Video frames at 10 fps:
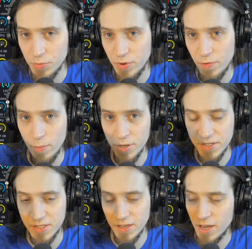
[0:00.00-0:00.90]
because the
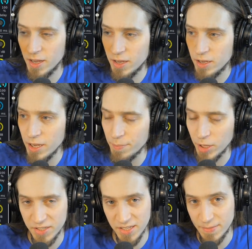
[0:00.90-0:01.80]
convolution reverb
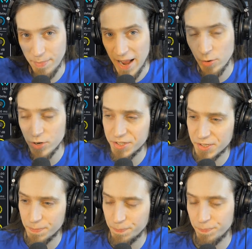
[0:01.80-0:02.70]
is
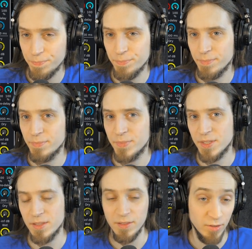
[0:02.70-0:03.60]
impulses
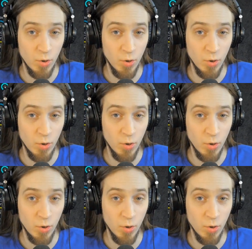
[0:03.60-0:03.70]
backwards.